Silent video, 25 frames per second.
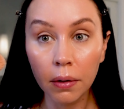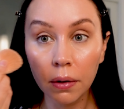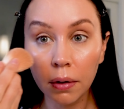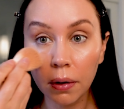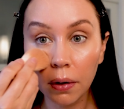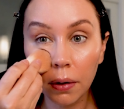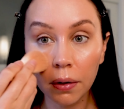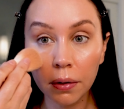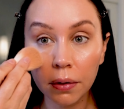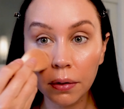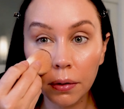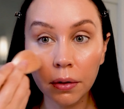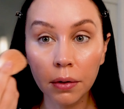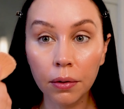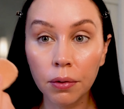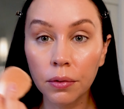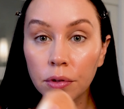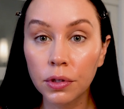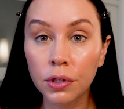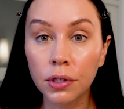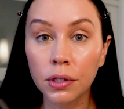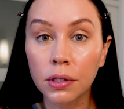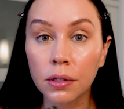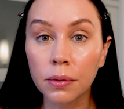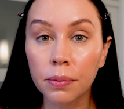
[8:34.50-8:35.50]
Also
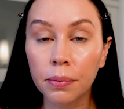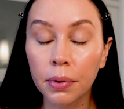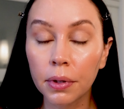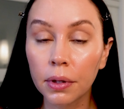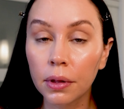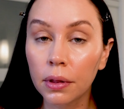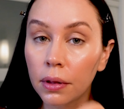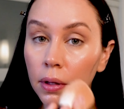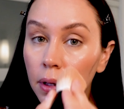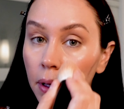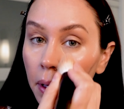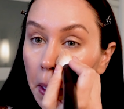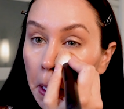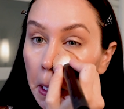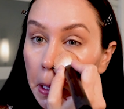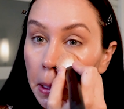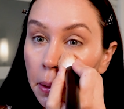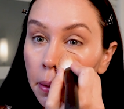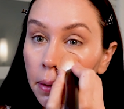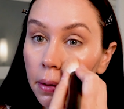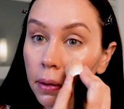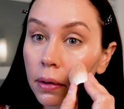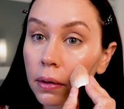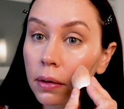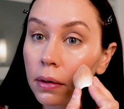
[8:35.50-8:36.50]
just put
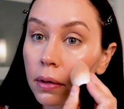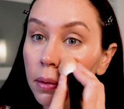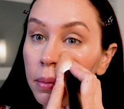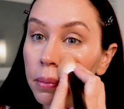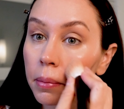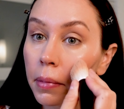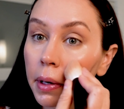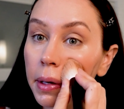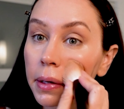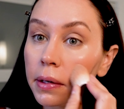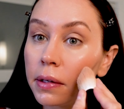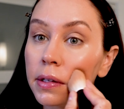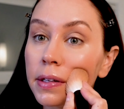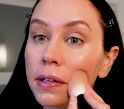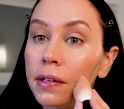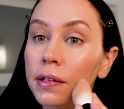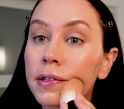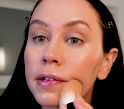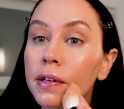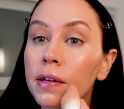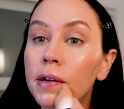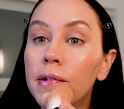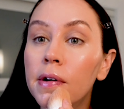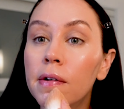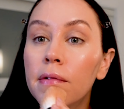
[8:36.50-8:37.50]
this in my
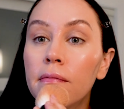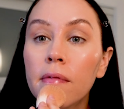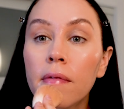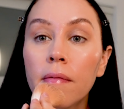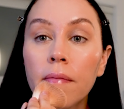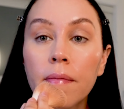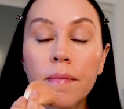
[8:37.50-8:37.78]
T-zone.